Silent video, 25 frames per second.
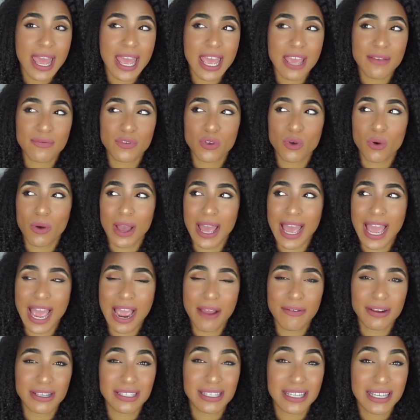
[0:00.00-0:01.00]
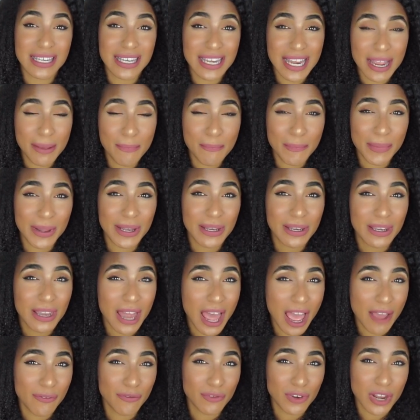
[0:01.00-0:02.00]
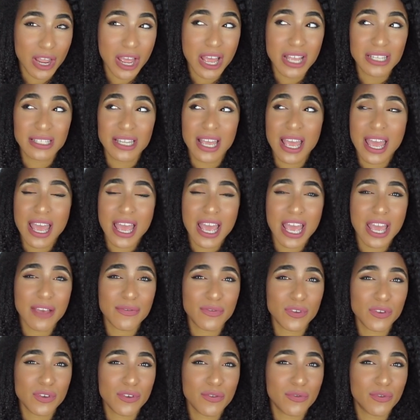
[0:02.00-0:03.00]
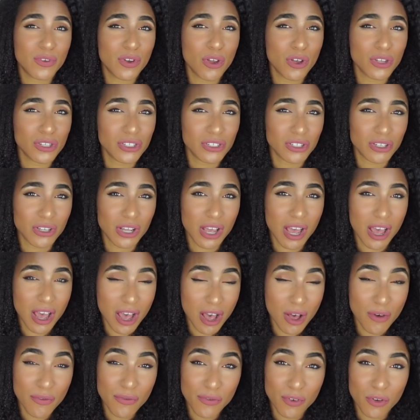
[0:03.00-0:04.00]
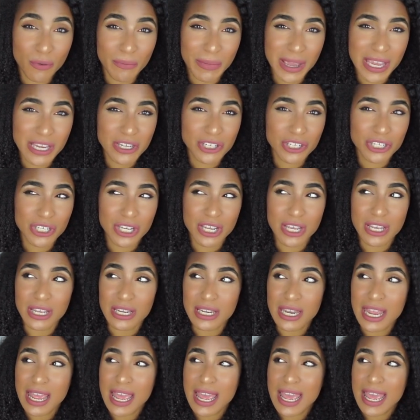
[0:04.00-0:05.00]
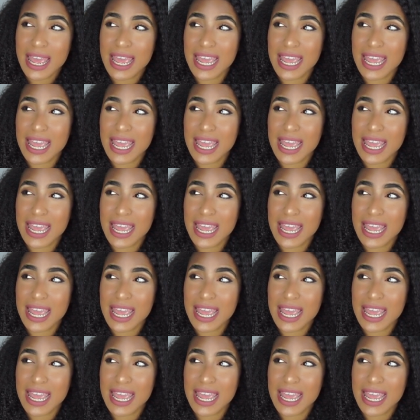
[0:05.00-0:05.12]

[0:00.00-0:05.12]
if your hair is limp, lifeless, if you've lost curl formation,